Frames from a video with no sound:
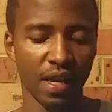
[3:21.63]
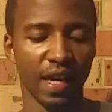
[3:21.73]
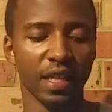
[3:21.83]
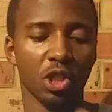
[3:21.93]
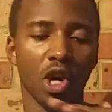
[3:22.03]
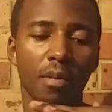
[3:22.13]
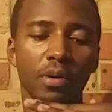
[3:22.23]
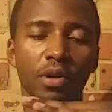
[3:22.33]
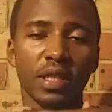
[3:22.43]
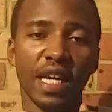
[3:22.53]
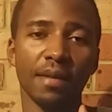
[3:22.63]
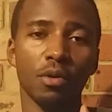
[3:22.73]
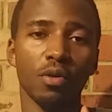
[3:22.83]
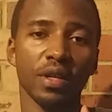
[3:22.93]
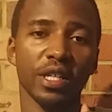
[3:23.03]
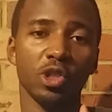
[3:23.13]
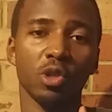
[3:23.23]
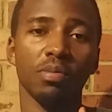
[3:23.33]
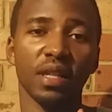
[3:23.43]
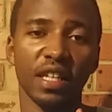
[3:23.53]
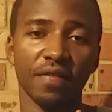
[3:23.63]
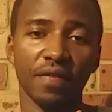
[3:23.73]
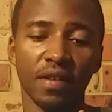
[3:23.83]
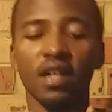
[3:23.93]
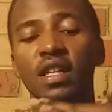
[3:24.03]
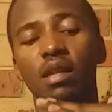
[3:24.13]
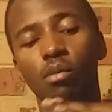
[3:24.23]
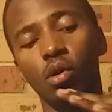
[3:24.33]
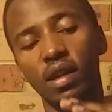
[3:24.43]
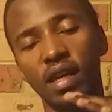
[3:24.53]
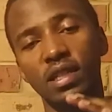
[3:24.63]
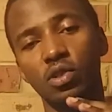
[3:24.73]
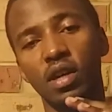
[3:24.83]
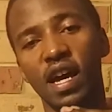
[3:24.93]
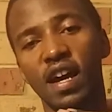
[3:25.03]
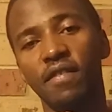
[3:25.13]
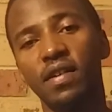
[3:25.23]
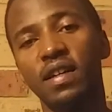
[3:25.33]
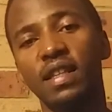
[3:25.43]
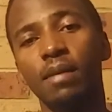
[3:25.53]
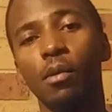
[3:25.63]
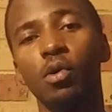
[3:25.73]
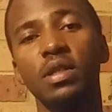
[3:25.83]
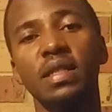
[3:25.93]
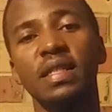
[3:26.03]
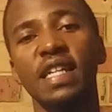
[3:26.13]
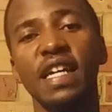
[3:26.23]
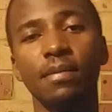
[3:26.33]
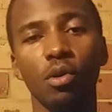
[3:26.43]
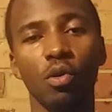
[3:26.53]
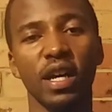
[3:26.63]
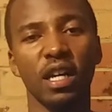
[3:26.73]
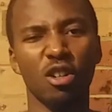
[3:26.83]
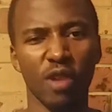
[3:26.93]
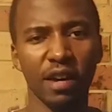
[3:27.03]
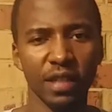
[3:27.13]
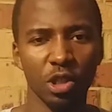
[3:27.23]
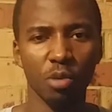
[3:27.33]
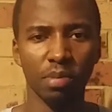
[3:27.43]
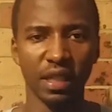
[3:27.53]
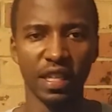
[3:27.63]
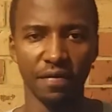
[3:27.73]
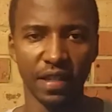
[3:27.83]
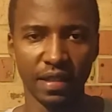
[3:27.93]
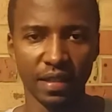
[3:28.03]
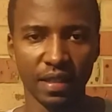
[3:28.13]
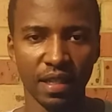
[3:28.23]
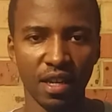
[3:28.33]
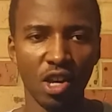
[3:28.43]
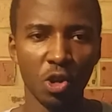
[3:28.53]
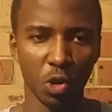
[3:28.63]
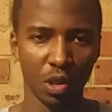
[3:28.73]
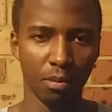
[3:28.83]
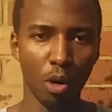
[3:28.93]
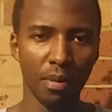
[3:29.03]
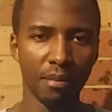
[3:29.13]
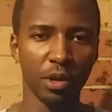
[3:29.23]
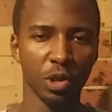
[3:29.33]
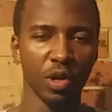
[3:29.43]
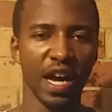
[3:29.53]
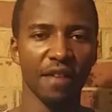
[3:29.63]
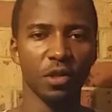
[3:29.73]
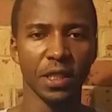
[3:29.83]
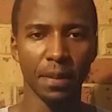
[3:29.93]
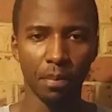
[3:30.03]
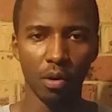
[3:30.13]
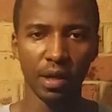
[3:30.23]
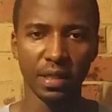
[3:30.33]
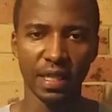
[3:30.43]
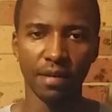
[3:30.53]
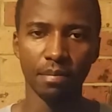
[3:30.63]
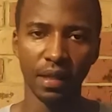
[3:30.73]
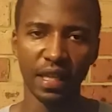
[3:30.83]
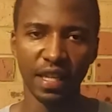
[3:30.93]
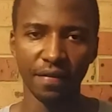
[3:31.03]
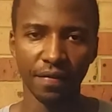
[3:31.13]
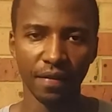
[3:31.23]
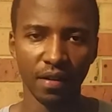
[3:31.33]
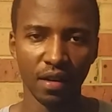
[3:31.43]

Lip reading: At the top of your table is your belief. The more legs you have, the more stable and grounded your belief is. So the more memories you have to support a certain belief,